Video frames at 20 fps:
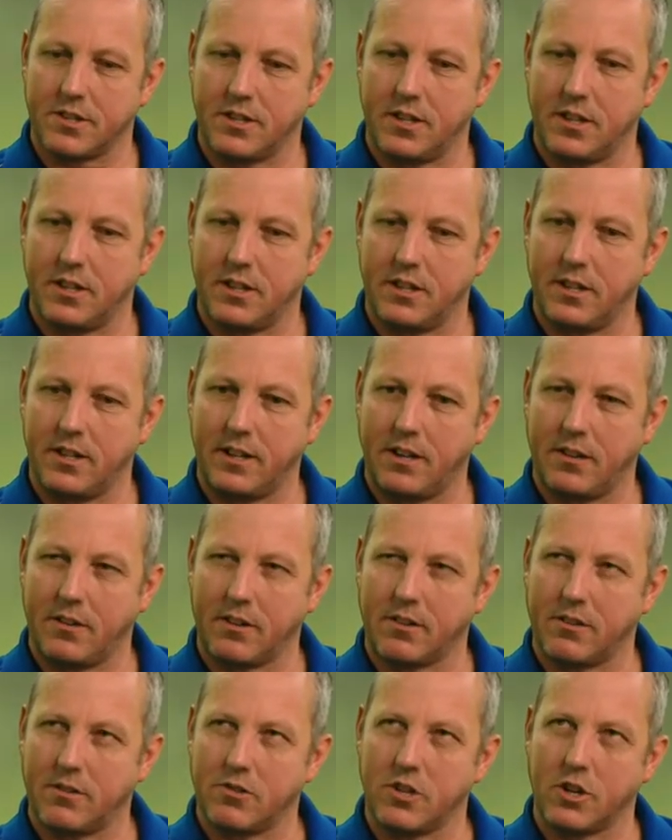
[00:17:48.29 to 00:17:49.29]

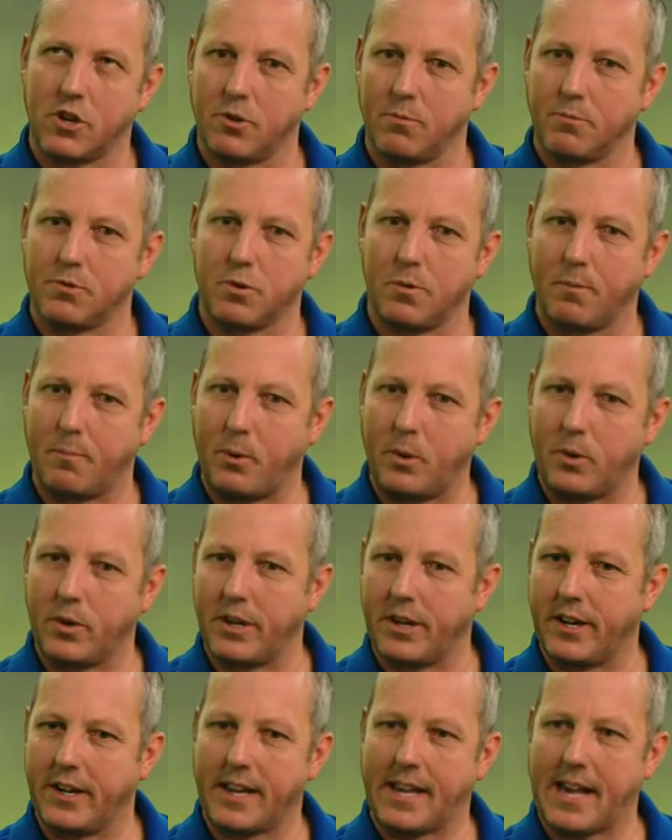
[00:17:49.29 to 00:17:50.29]
Does it come to a
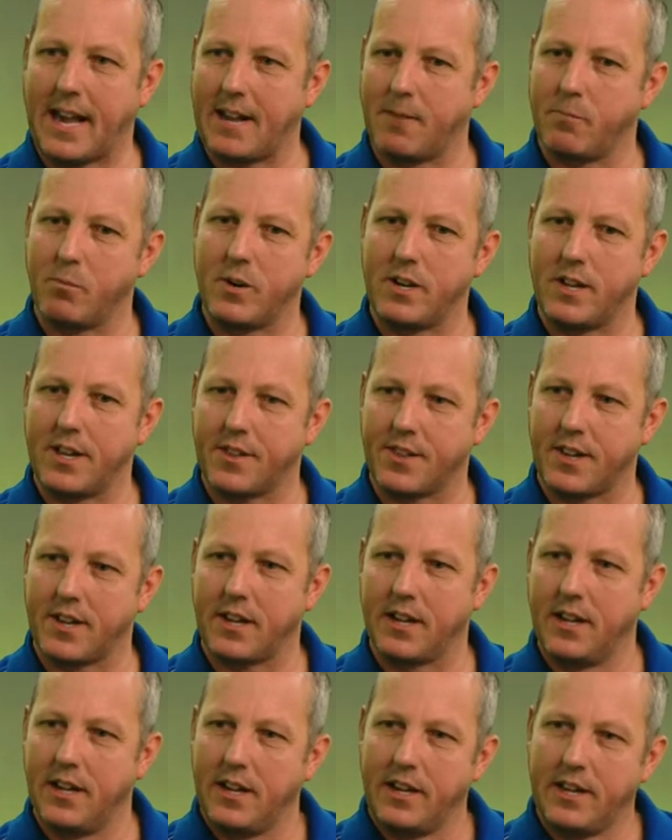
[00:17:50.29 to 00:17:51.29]
point in a game where you
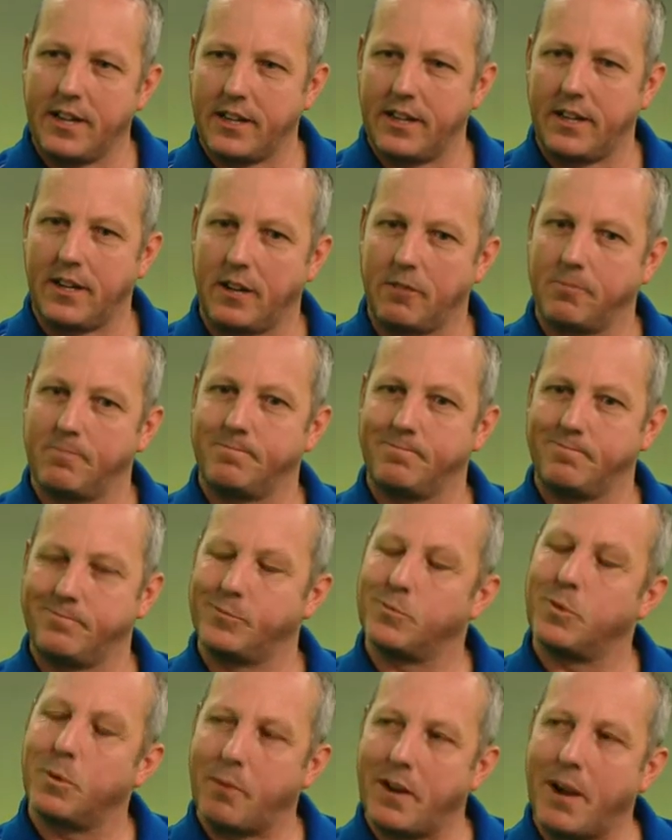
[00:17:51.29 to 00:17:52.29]
think,
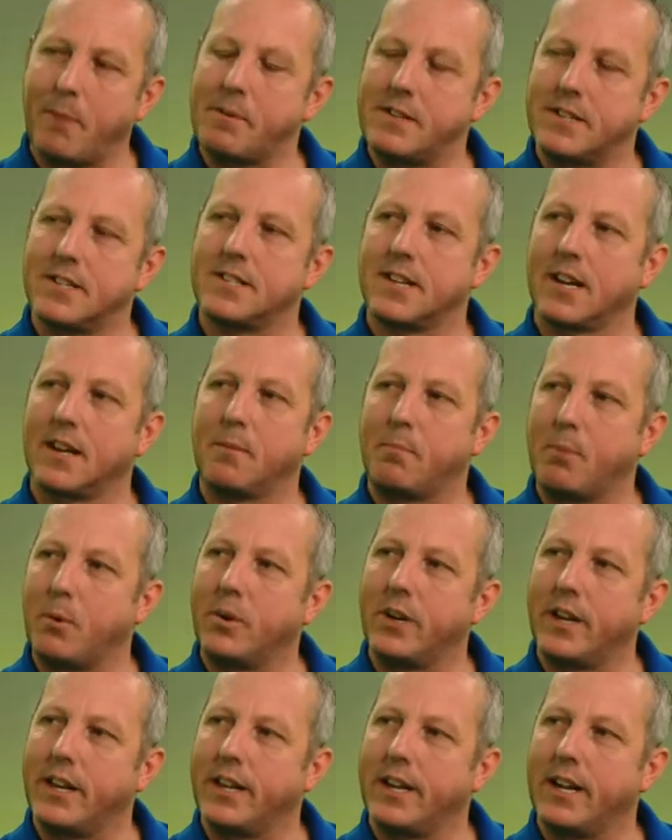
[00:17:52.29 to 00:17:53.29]
we'll be happy to take a
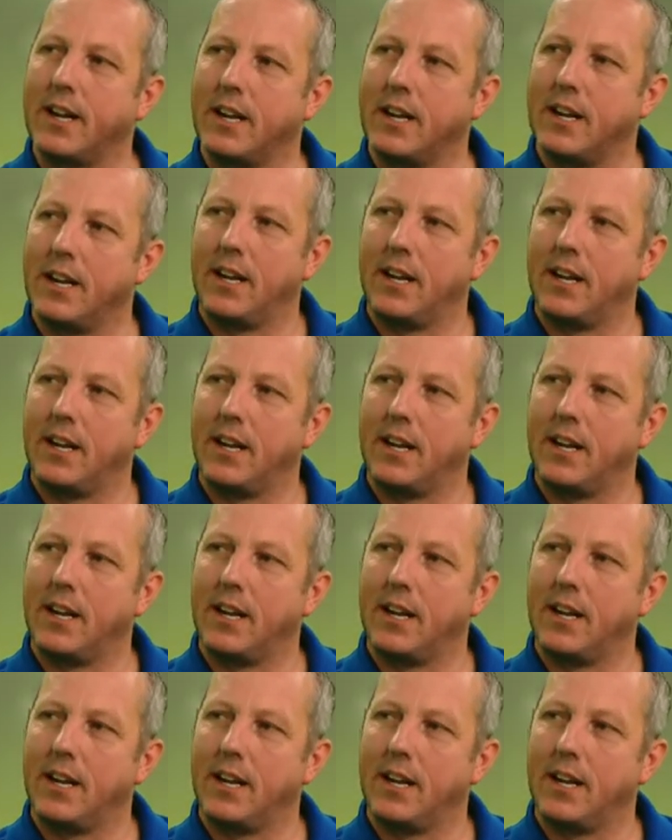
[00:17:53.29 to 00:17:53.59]
point here?